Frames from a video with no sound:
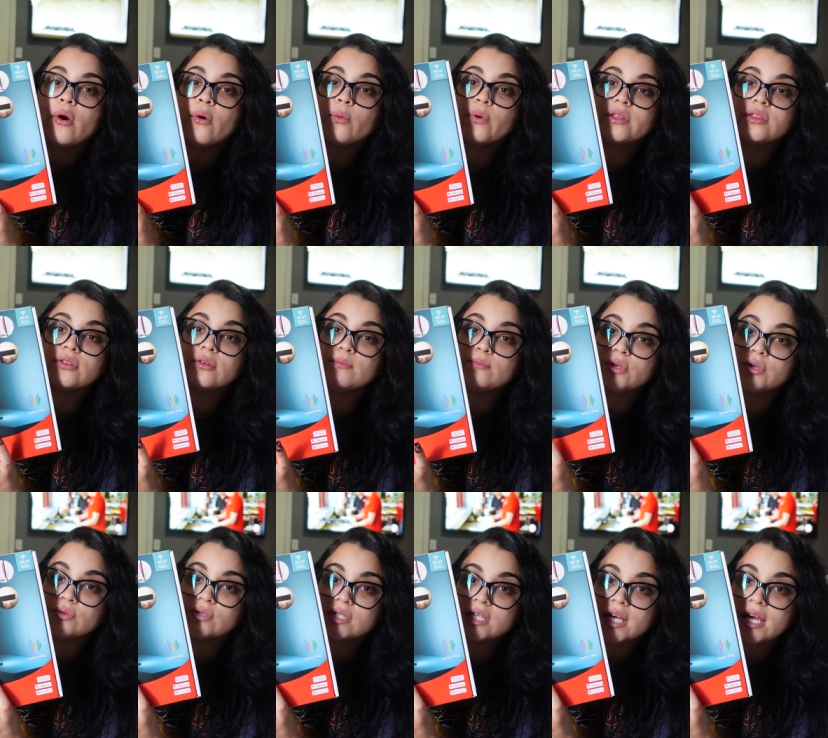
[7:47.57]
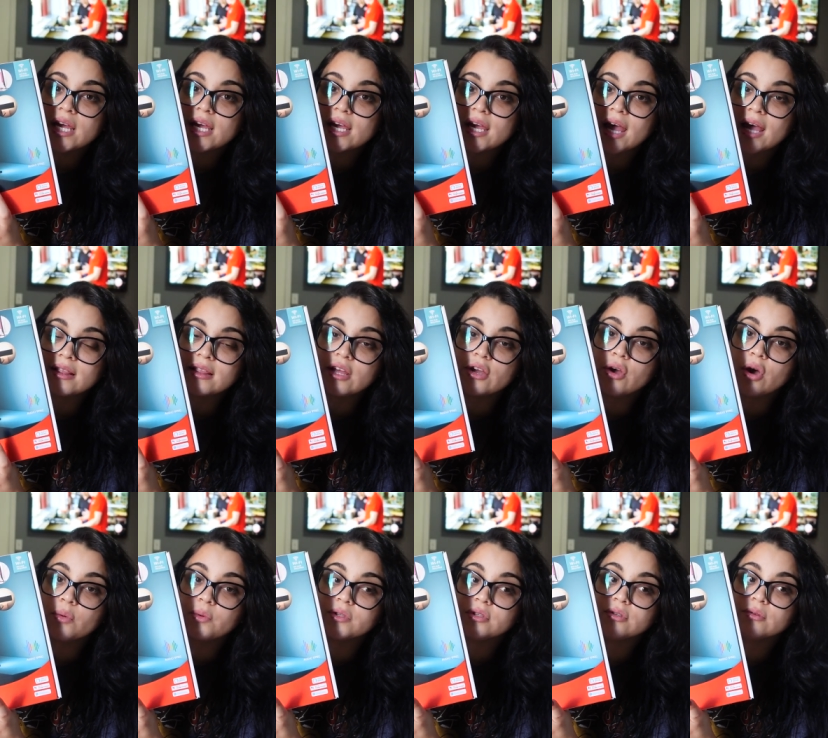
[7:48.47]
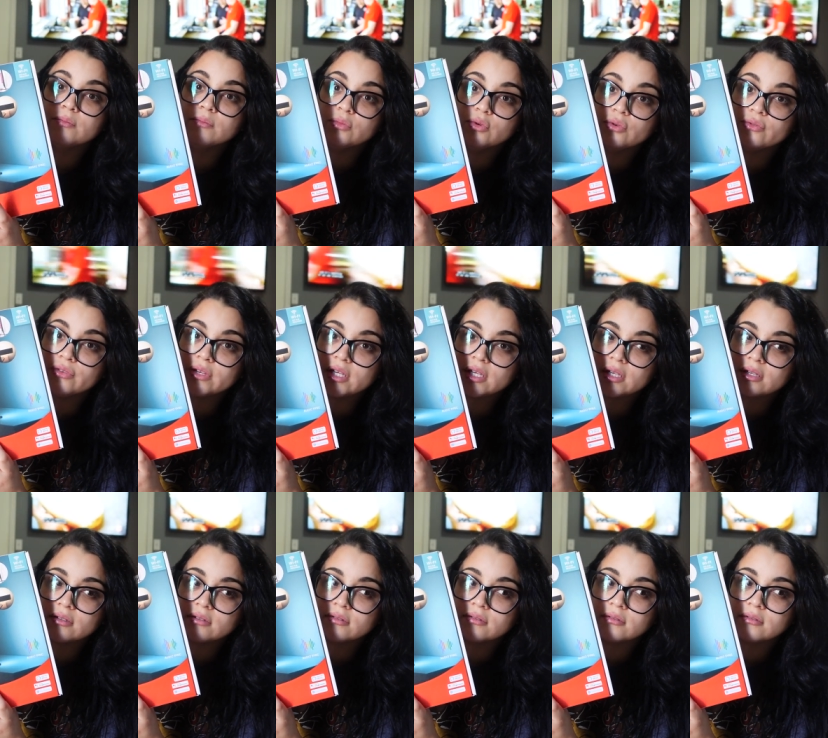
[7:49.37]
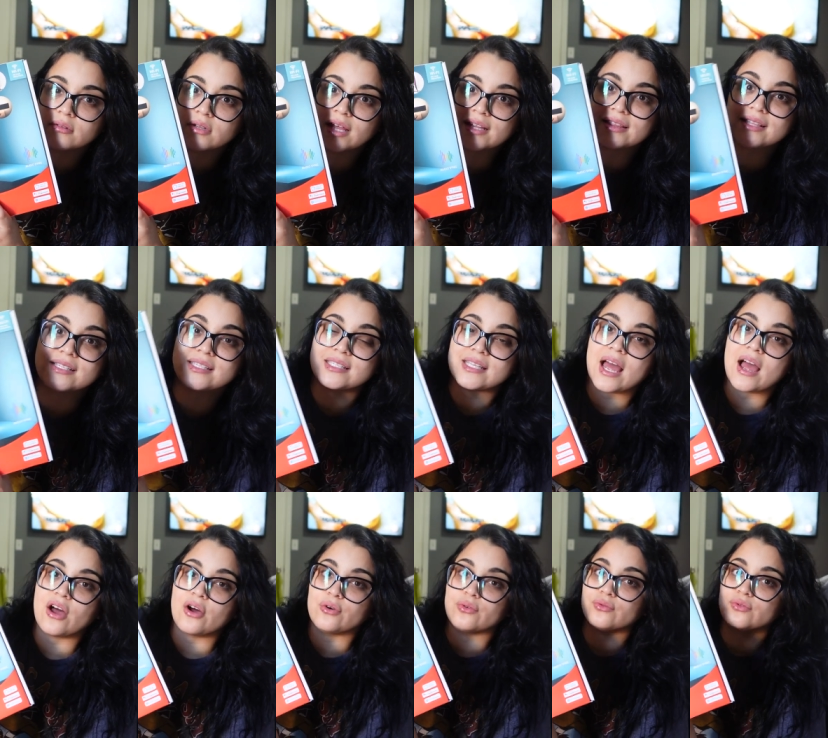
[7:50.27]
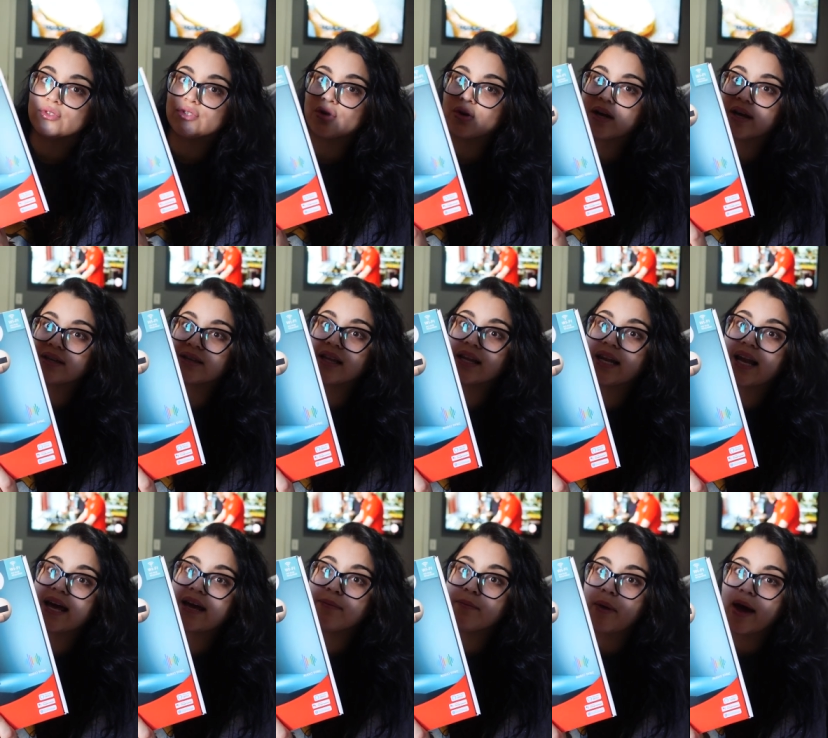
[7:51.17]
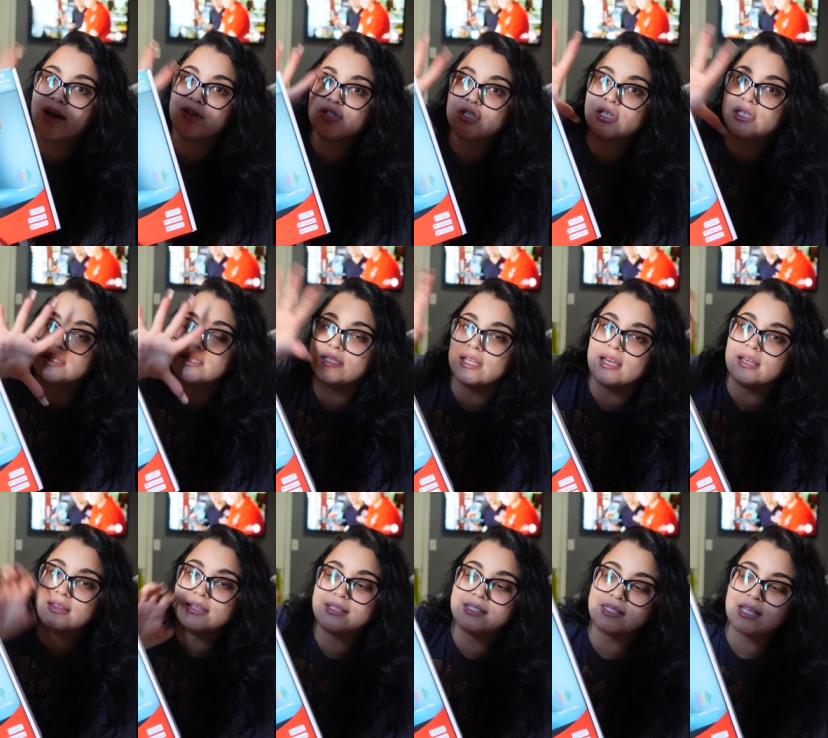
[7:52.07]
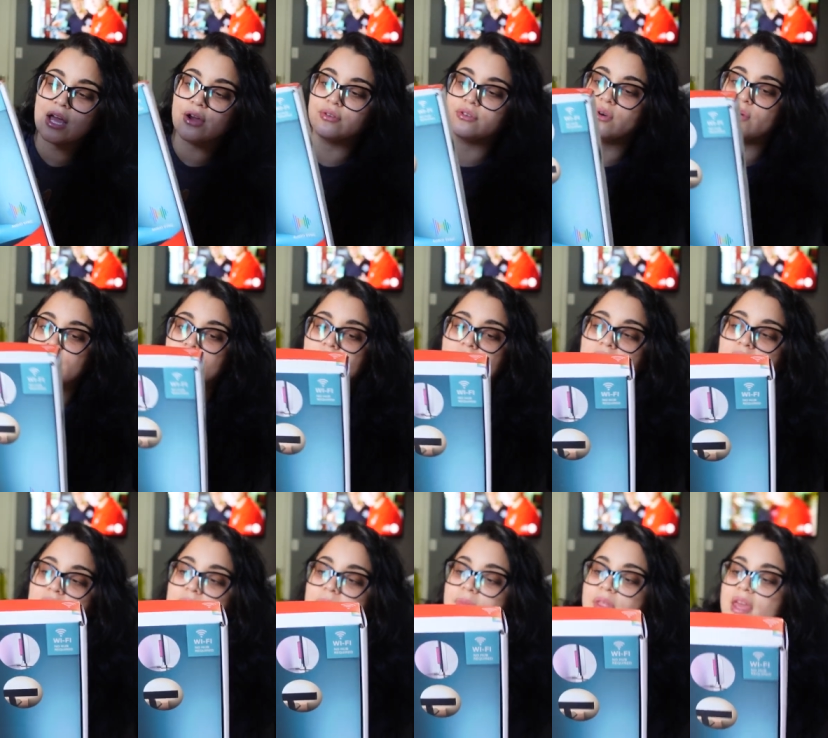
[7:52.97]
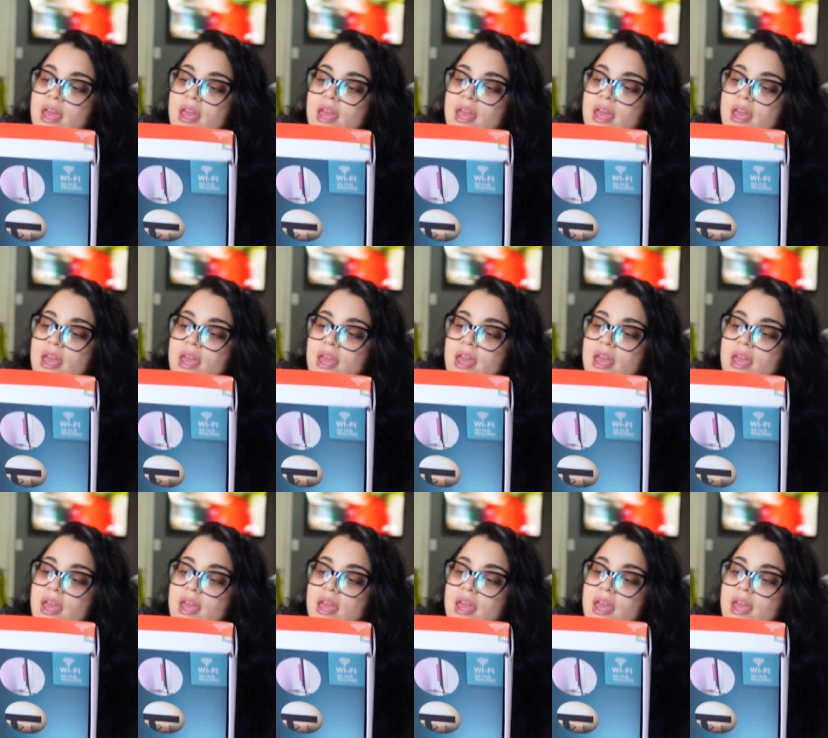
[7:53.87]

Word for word: with the music and they go with the movie like the sound so like the light matches like the sound going on